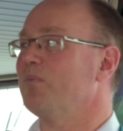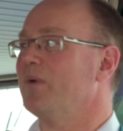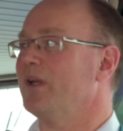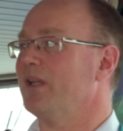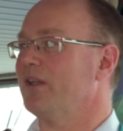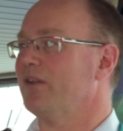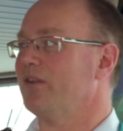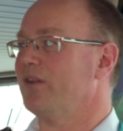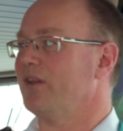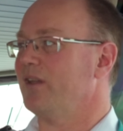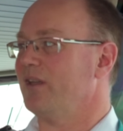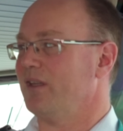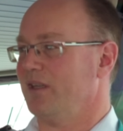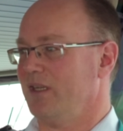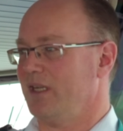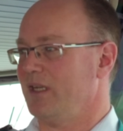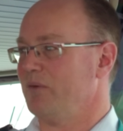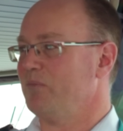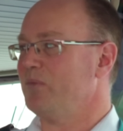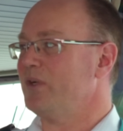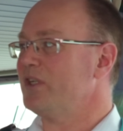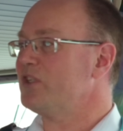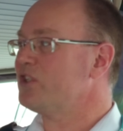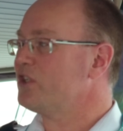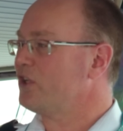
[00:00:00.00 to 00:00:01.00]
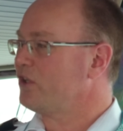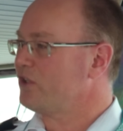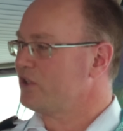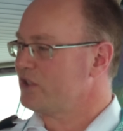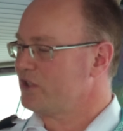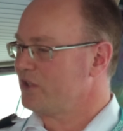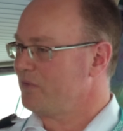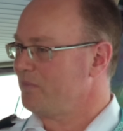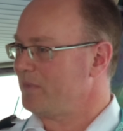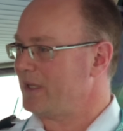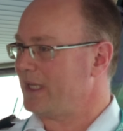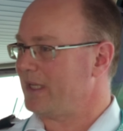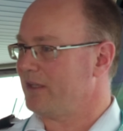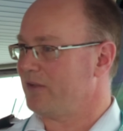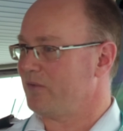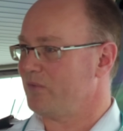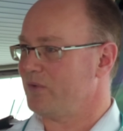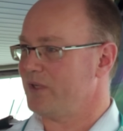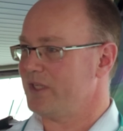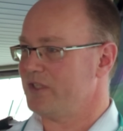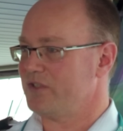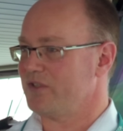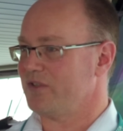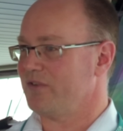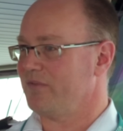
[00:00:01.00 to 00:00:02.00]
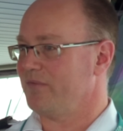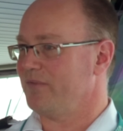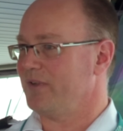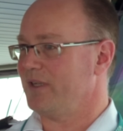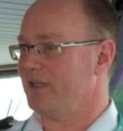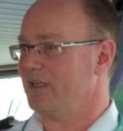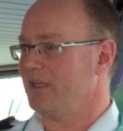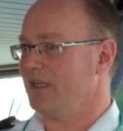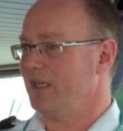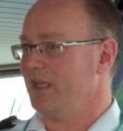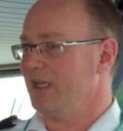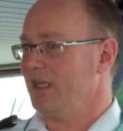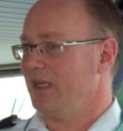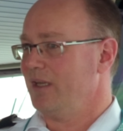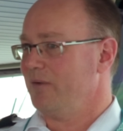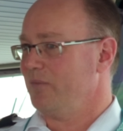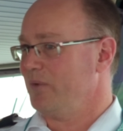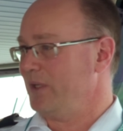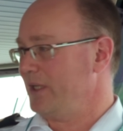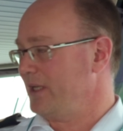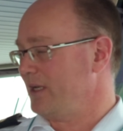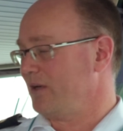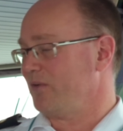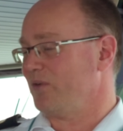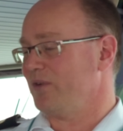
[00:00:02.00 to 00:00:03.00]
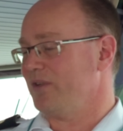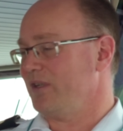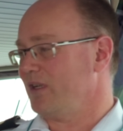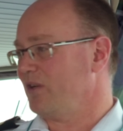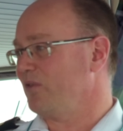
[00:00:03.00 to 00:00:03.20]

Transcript: But right. uh, then we charge the batteries of, uh, with our